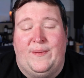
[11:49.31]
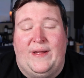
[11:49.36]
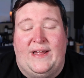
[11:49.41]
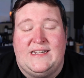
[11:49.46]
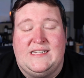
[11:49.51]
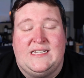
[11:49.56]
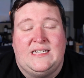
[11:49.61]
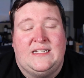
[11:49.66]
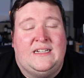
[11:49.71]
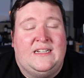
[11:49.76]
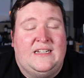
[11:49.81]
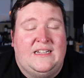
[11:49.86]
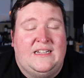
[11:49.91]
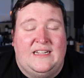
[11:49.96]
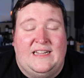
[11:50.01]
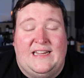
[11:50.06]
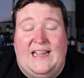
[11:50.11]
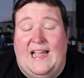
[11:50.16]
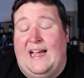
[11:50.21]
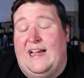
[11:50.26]
But
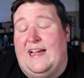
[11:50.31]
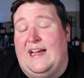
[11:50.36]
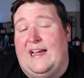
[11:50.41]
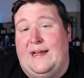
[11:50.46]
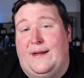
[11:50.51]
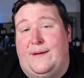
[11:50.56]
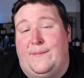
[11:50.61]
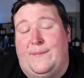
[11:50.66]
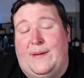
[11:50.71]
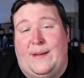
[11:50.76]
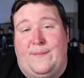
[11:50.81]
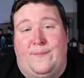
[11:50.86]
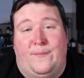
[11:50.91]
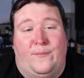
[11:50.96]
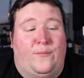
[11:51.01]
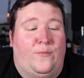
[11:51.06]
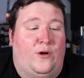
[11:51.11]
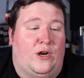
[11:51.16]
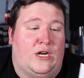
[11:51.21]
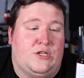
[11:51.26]
yeah, I'm
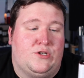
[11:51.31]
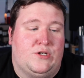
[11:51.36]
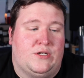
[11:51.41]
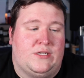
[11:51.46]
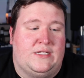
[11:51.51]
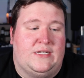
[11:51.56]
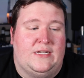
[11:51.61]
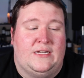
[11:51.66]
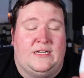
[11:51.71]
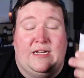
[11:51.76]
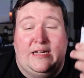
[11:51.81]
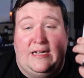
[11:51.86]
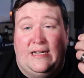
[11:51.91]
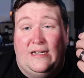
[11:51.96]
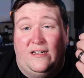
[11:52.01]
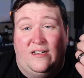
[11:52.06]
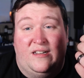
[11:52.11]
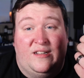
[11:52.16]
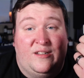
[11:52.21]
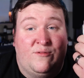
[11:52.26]
more interested
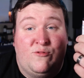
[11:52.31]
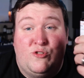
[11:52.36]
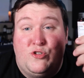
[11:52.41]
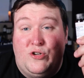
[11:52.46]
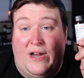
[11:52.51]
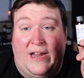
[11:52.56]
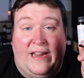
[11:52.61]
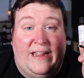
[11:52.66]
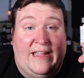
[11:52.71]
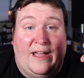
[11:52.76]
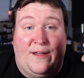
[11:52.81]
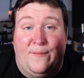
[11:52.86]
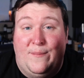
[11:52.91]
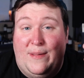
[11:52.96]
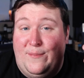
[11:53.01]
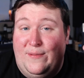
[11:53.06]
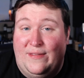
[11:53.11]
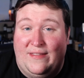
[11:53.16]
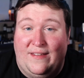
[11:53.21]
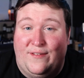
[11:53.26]
in trying out
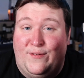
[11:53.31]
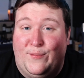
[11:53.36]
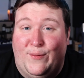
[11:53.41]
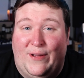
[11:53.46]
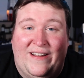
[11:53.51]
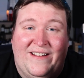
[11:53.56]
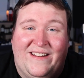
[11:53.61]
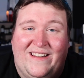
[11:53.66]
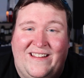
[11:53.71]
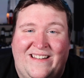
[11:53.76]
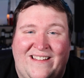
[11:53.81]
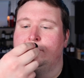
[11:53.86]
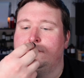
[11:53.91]
maybe this one.